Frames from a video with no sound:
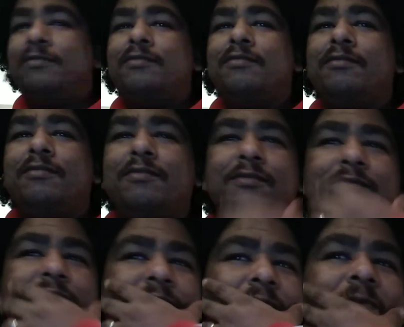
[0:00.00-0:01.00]
That was
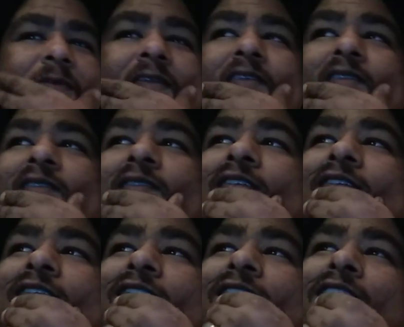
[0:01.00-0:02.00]
then. Today's a new
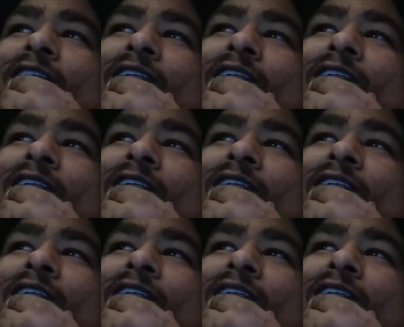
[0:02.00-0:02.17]
day.